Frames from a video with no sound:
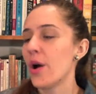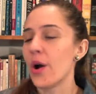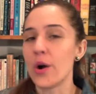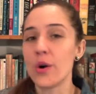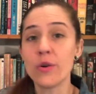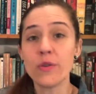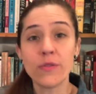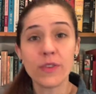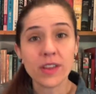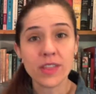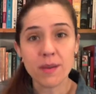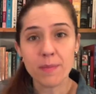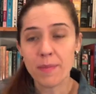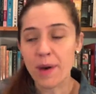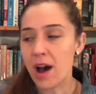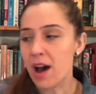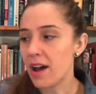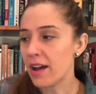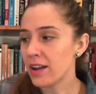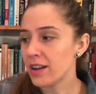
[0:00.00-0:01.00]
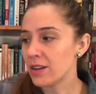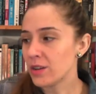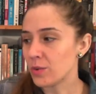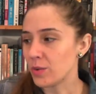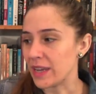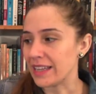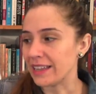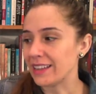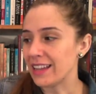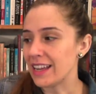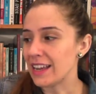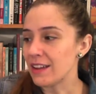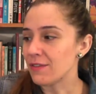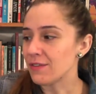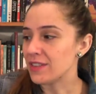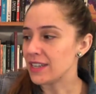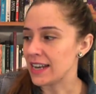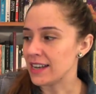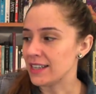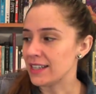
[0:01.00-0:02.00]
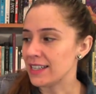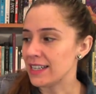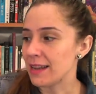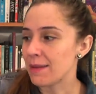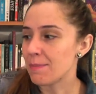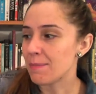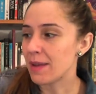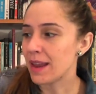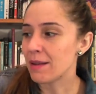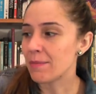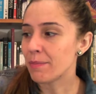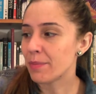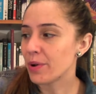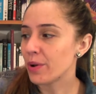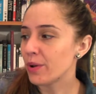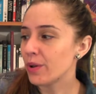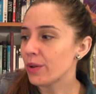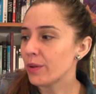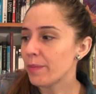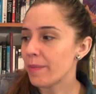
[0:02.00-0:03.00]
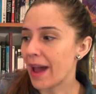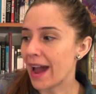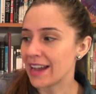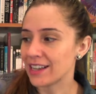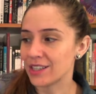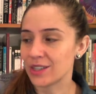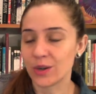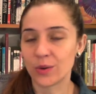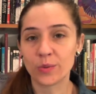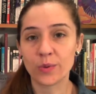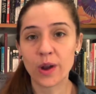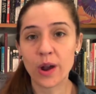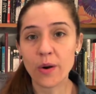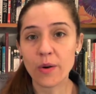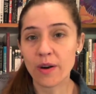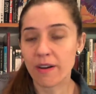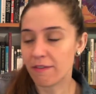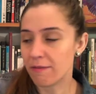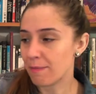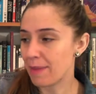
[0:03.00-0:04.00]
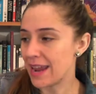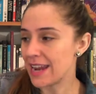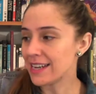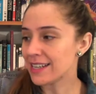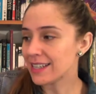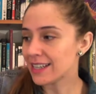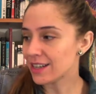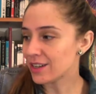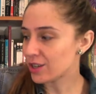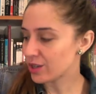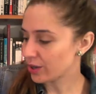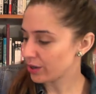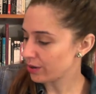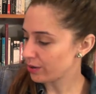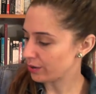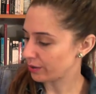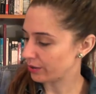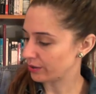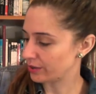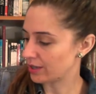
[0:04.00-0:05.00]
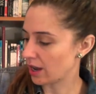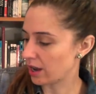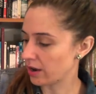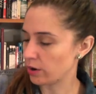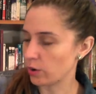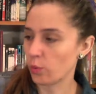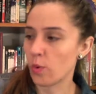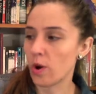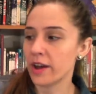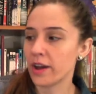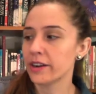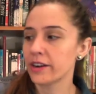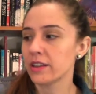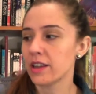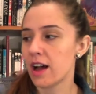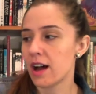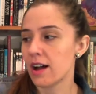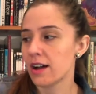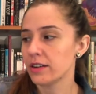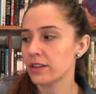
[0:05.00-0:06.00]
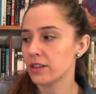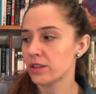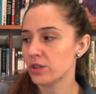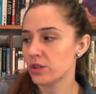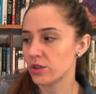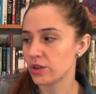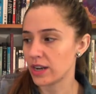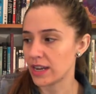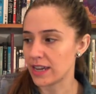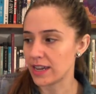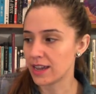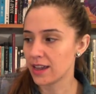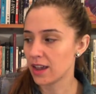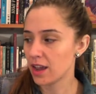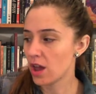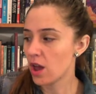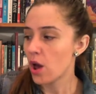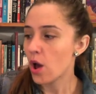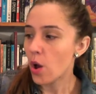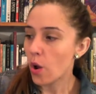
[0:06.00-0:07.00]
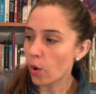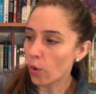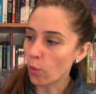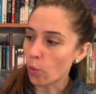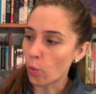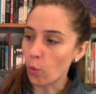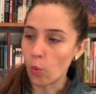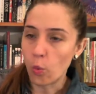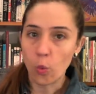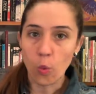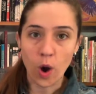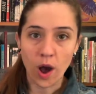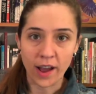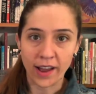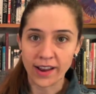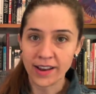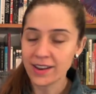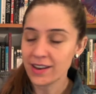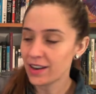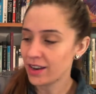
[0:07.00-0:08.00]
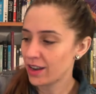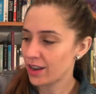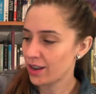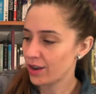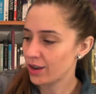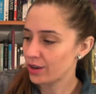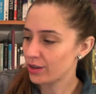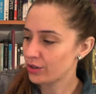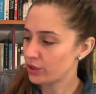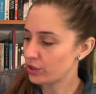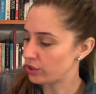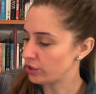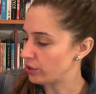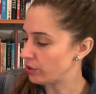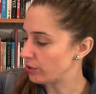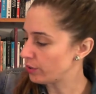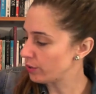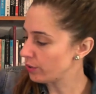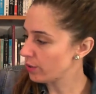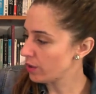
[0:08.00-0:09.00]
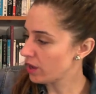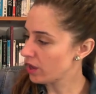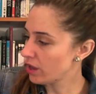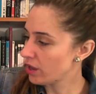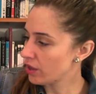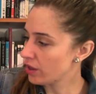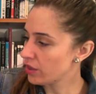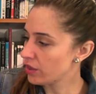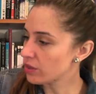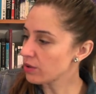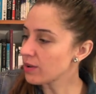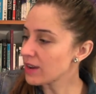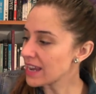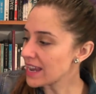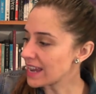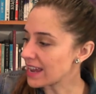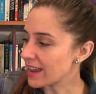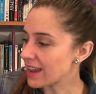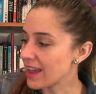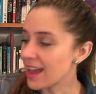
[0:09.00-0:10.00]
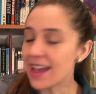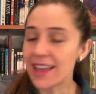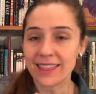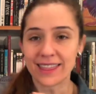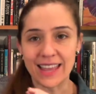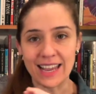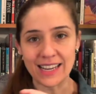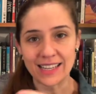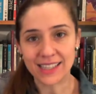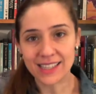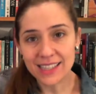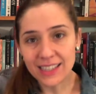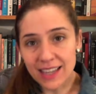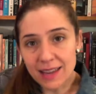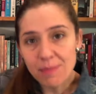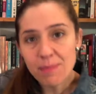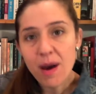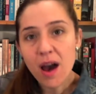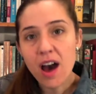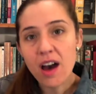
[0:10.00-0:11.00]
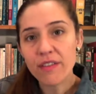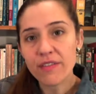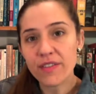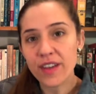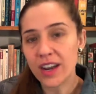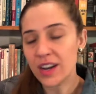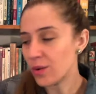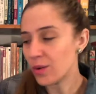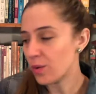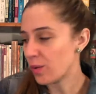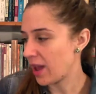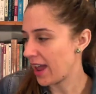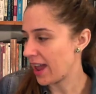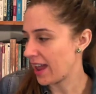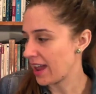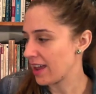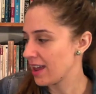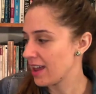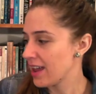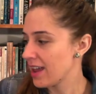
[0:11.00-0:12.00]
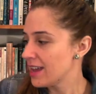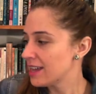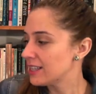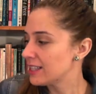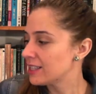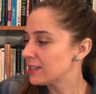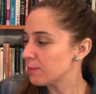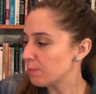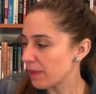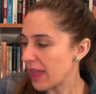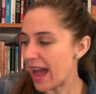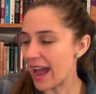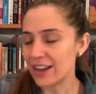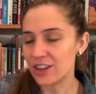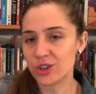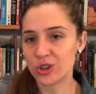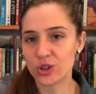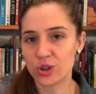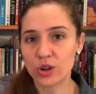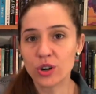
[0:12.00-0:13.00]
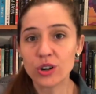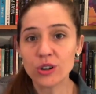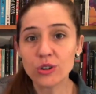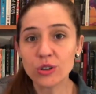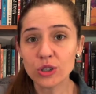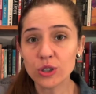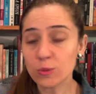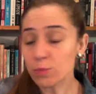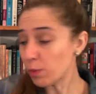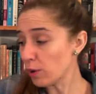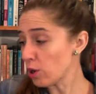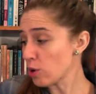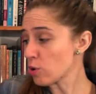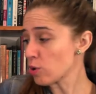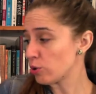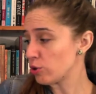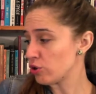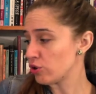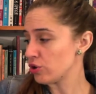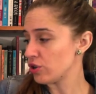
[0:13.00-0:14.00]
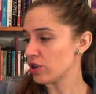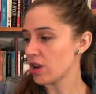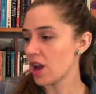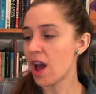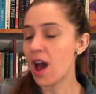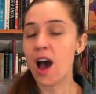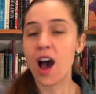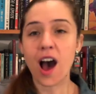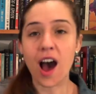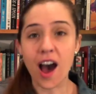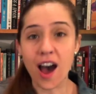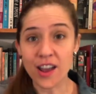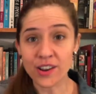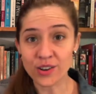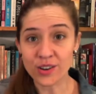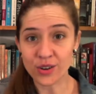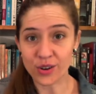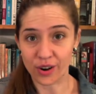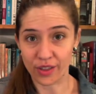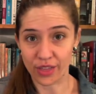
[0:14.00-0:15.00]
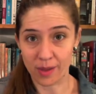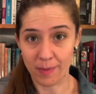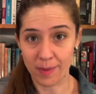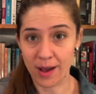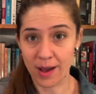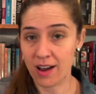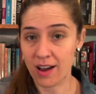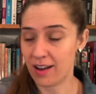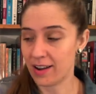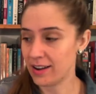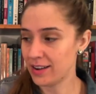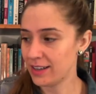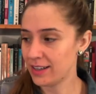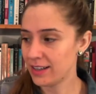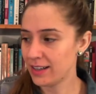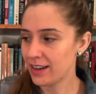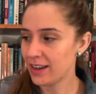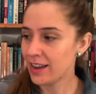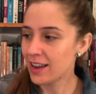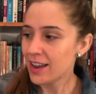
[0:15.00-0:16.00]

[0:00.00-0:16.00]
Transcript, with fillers: Over the pond, we lift and dip and pull past a row of painted turtles on a waterlogged tree. One, two, three. They slip off and away. Splash, gurgle, sploosh, under the pond.